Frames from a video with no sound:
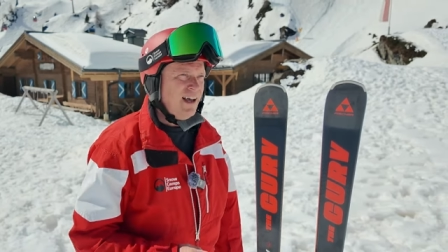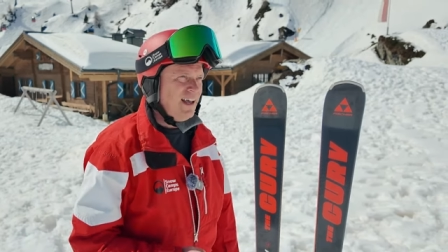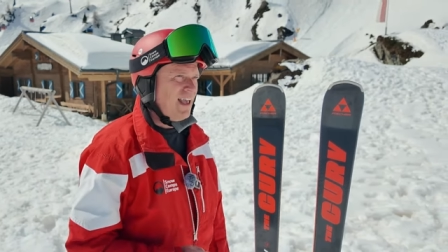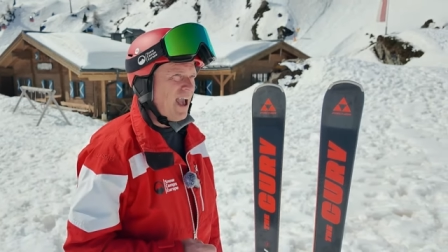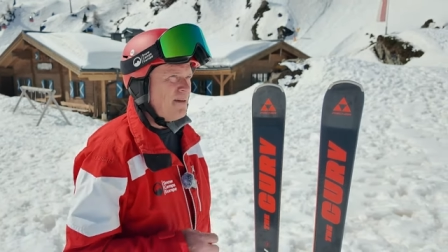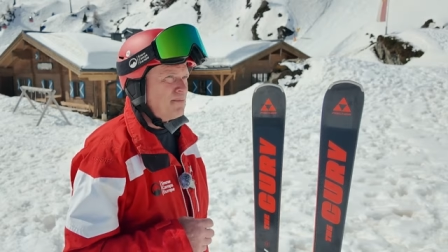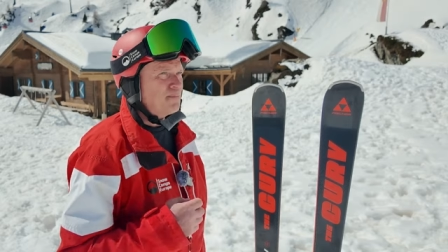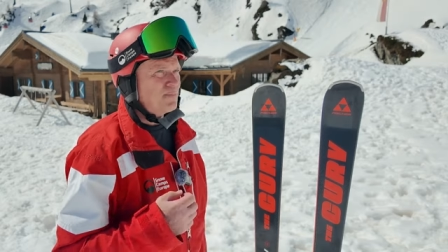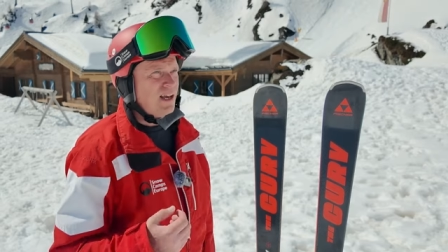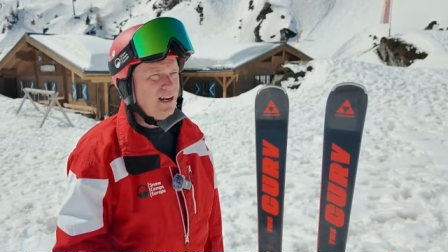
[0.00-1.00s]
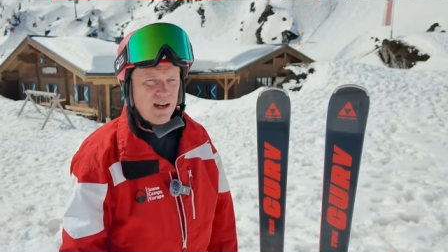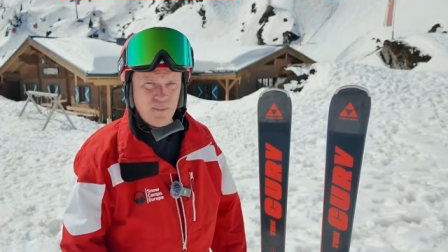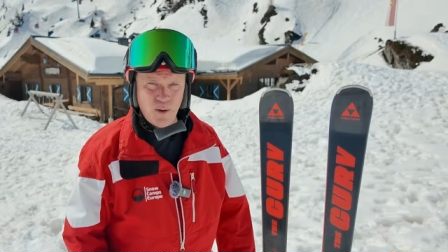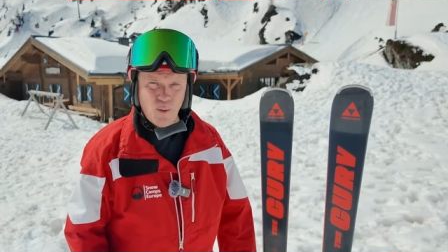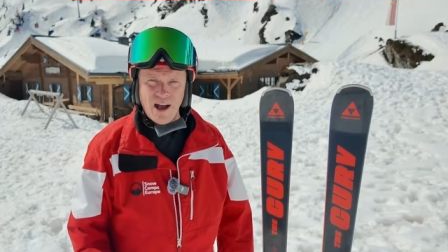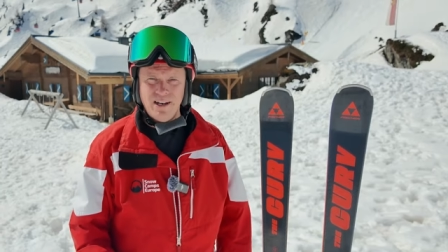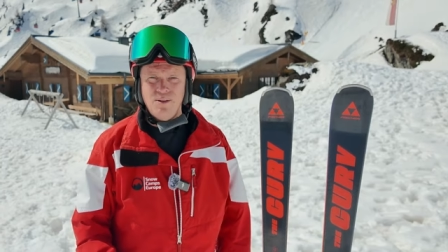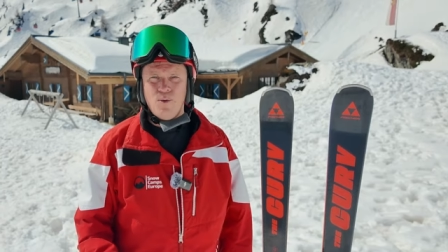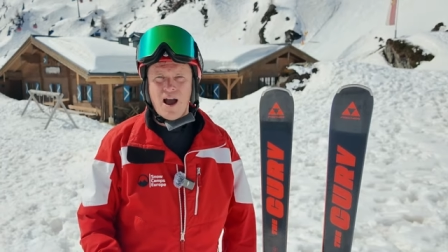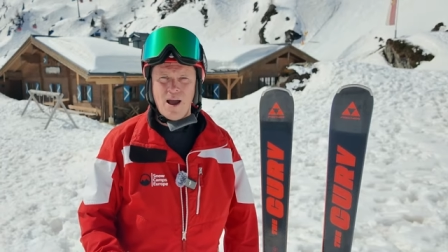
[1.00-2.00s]
Again, a little bit wider
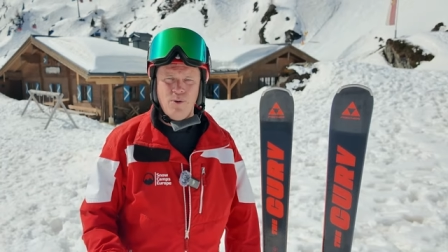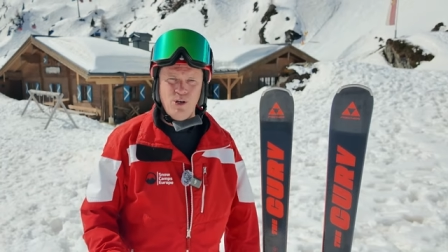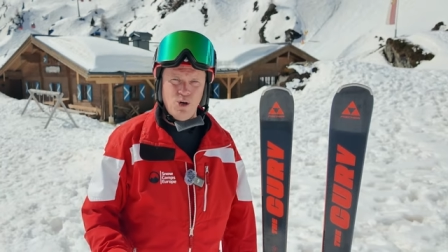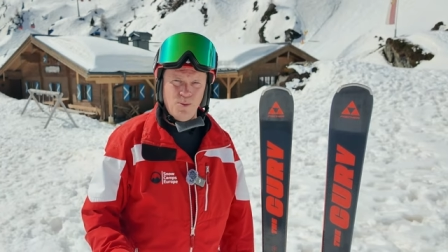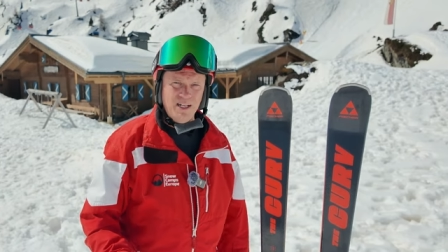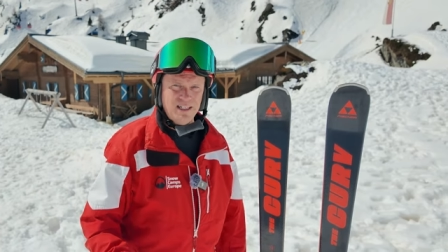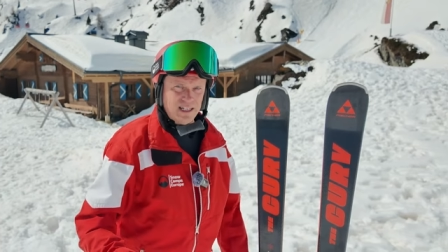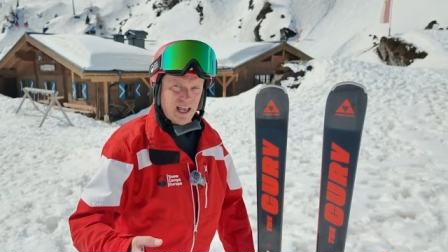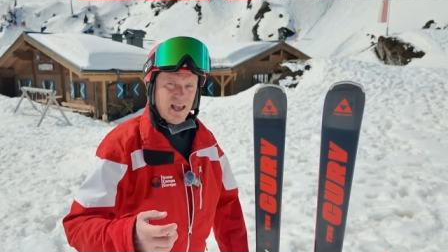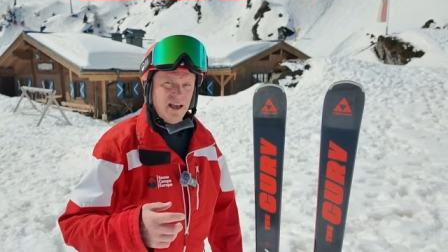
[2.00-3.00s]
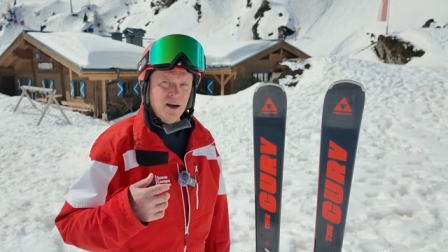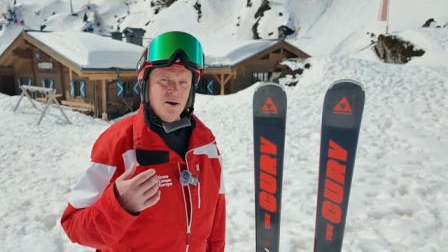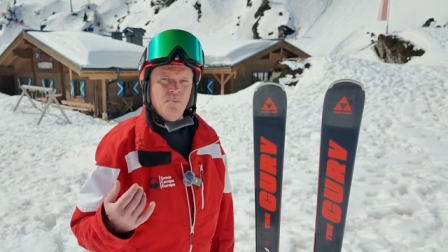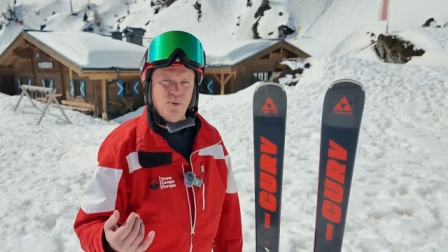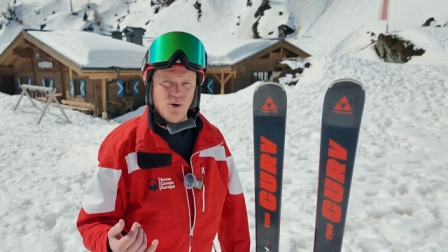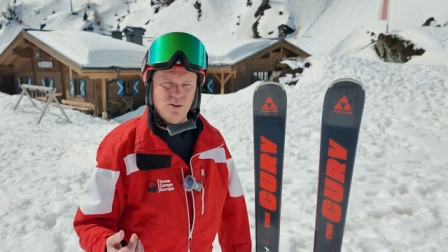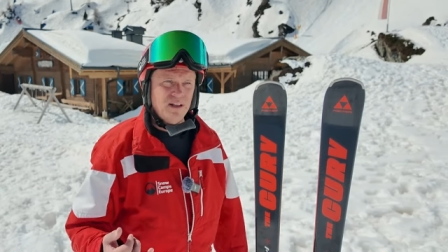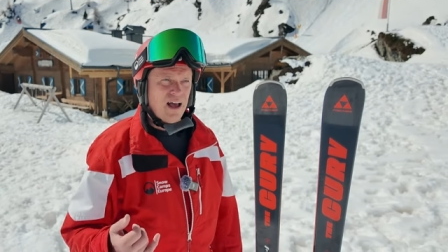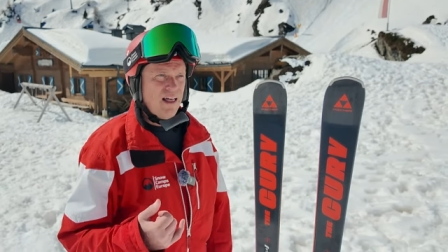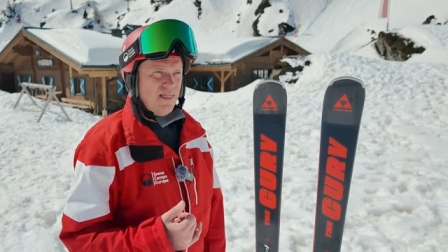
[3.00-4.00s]
than what I would normally ski, but
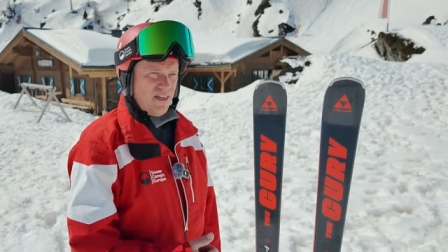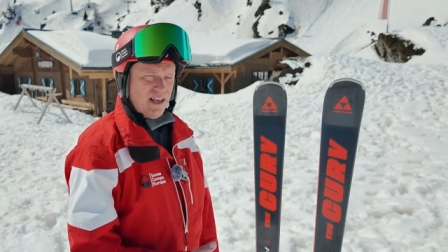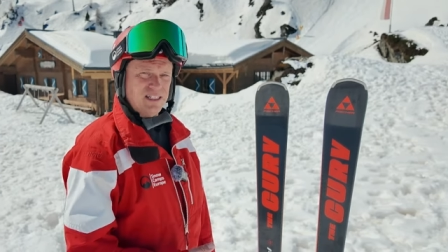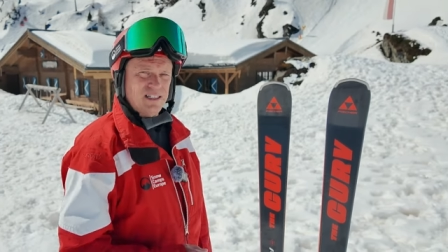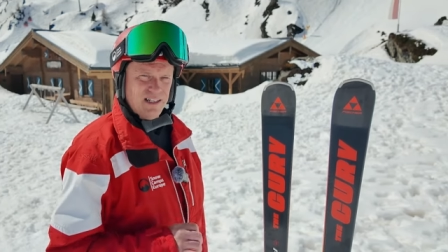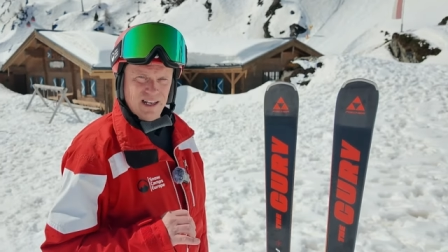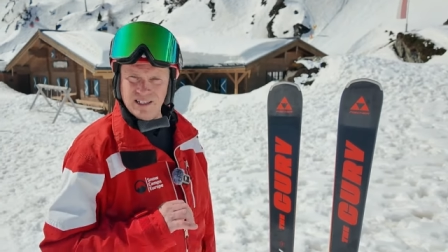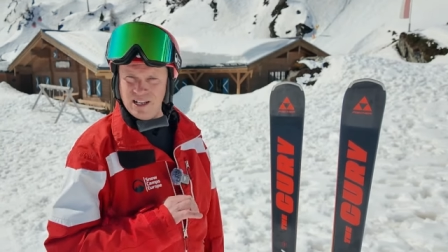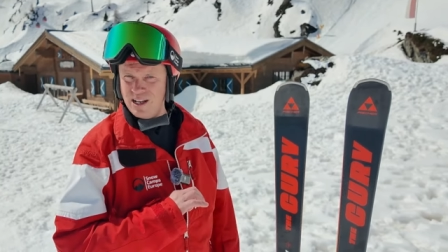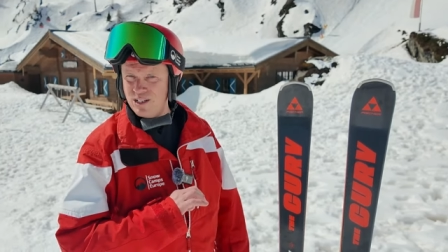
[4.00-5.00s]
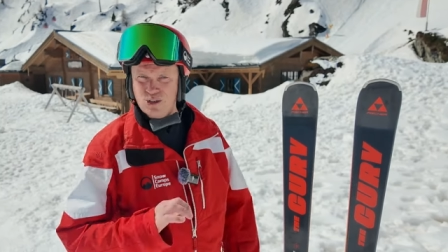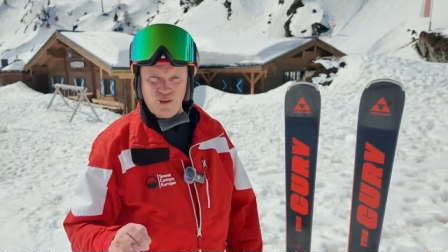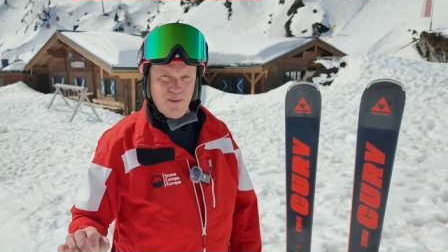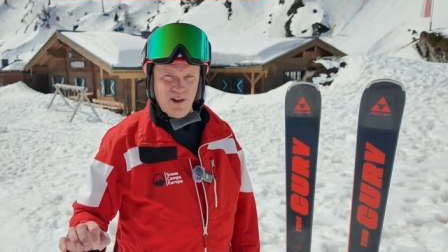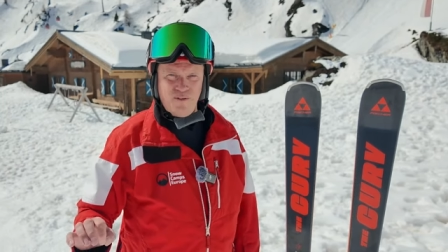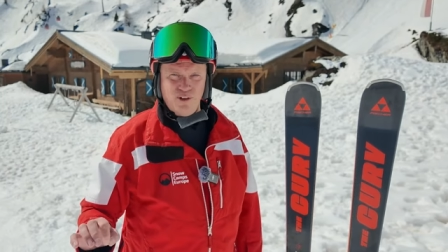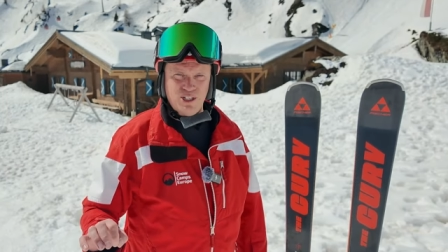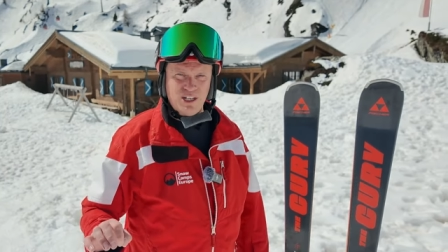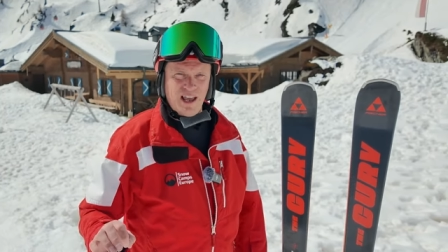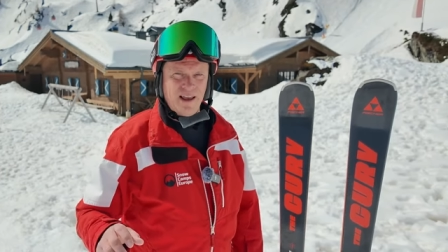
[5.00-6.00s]
this is an extremely
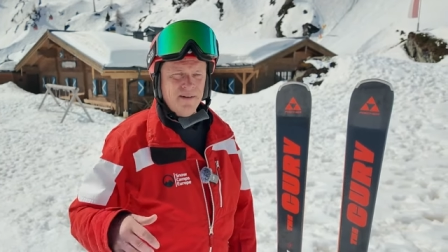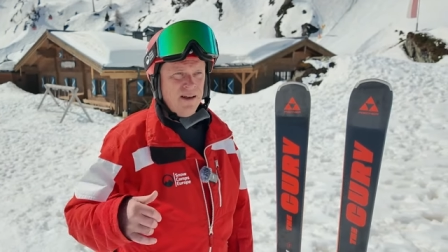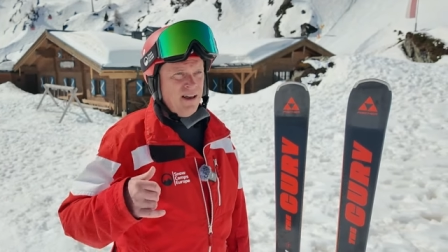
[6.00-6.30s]
fun ski.